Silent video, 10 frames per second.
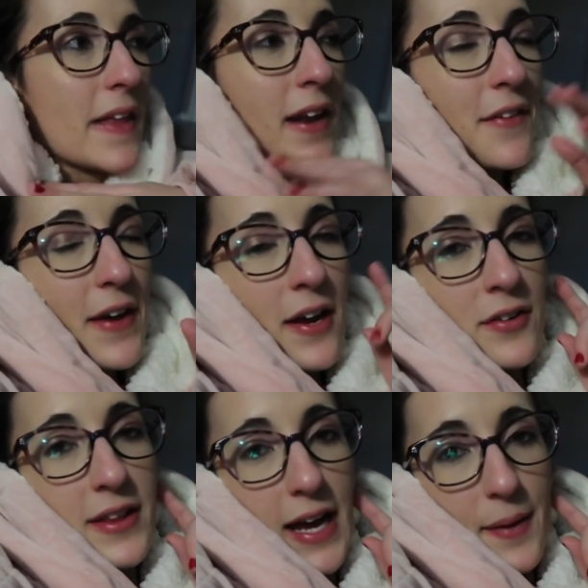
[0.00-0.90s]
And then I
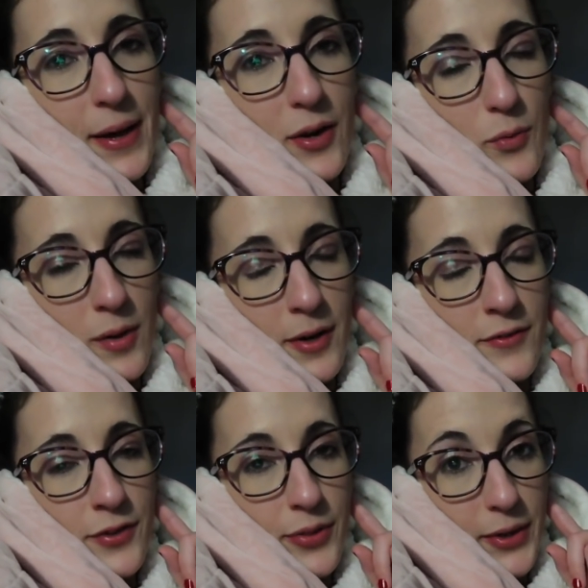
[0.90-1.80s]
found the iPad at
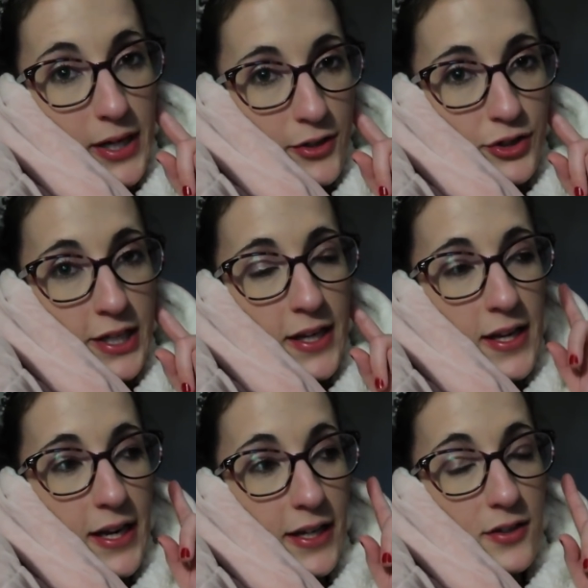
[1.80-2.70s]
Walmart for $300,
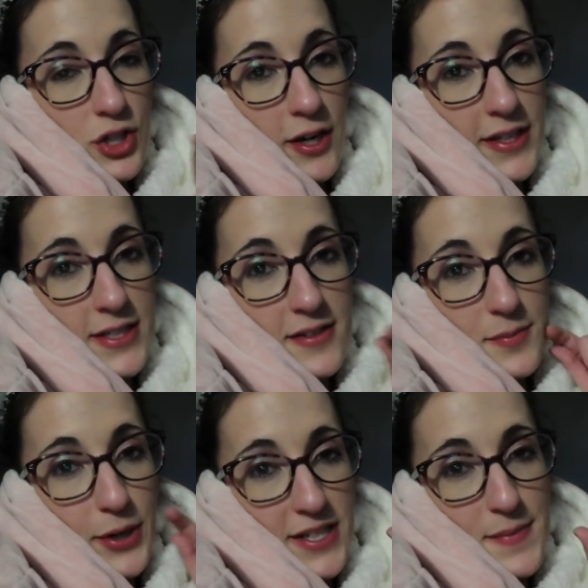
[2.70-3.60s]
and Target
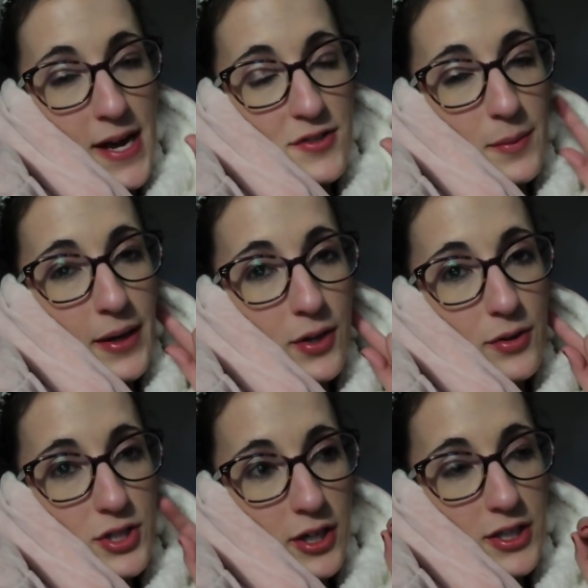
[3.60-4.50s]
does price match, so I might
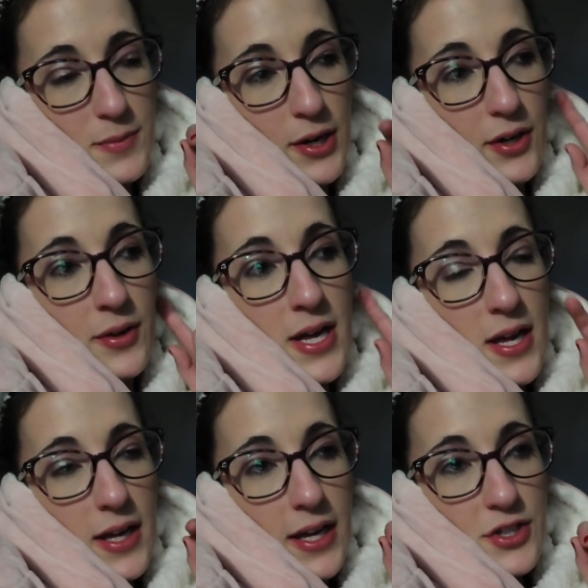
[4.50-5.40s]
go to Target tomorrow
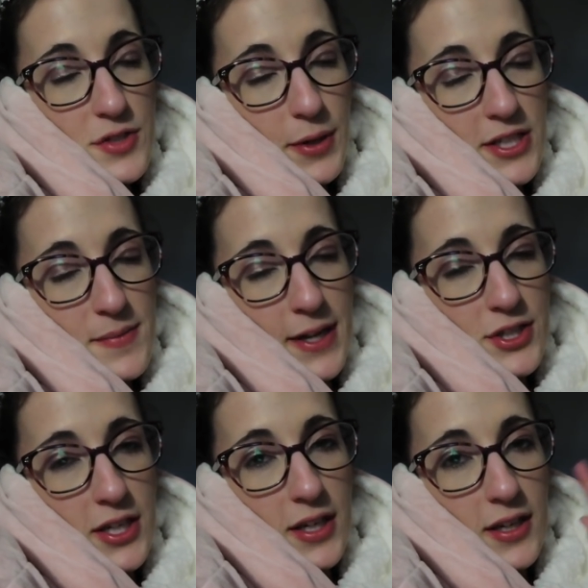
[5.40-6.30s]
and just price
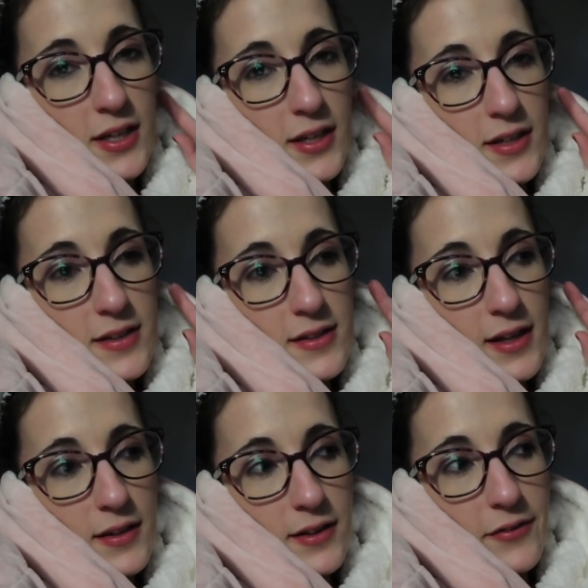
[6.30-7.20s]
match it,
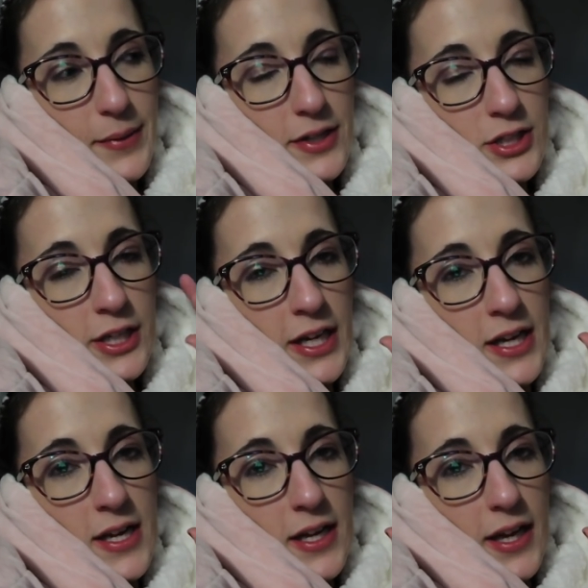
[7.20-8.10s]
since I live by a
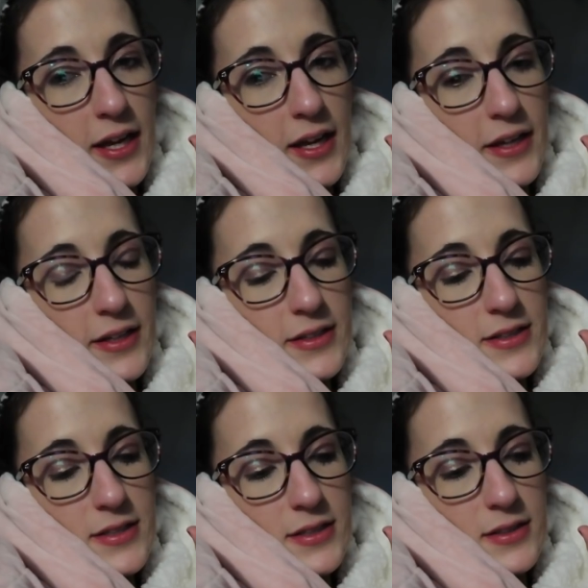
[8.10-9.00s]
Target
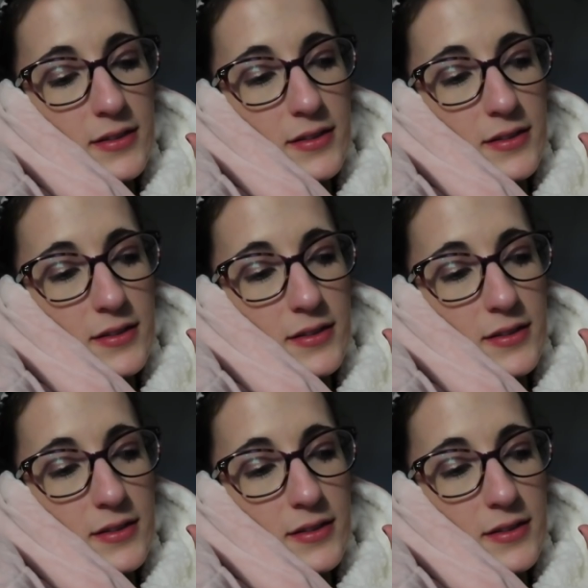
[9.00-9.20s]
and